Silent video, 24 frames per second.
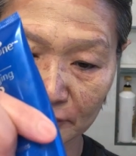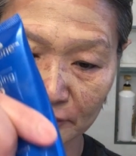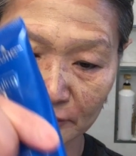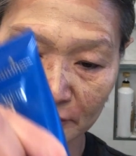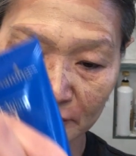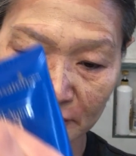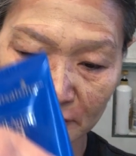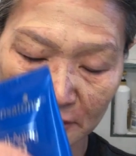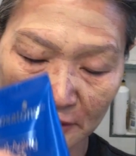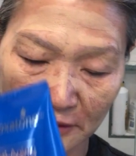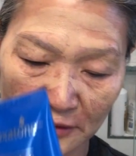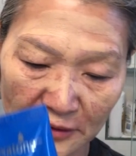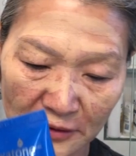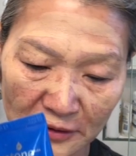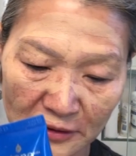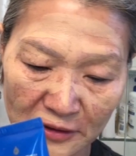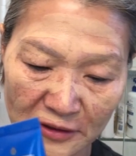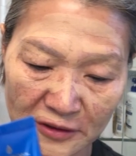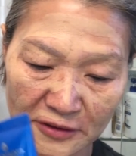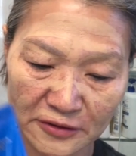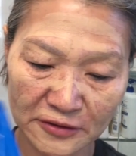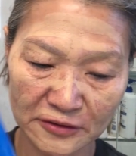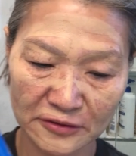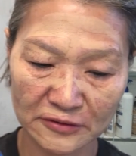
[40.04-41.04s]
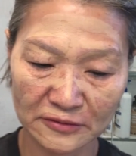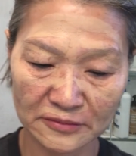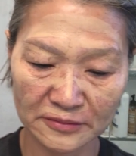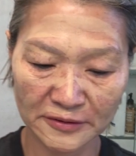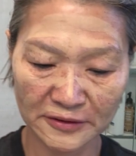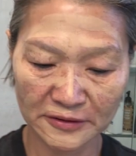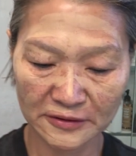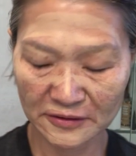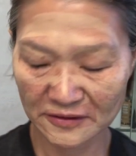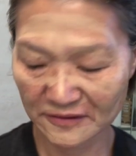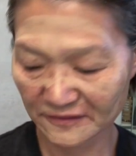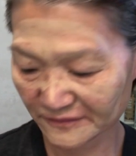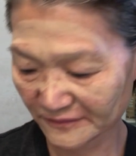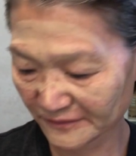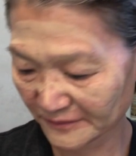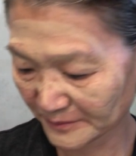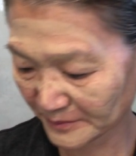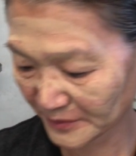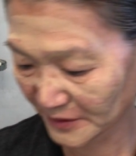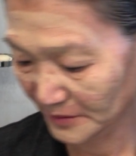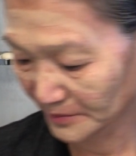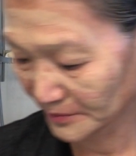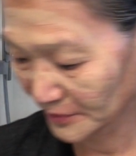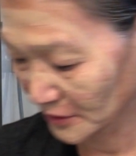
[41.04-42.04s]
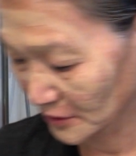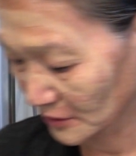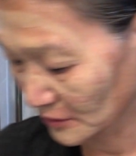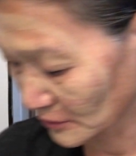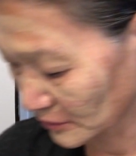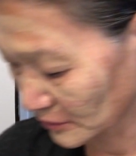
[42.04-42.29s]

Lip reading: Put a little bit of BB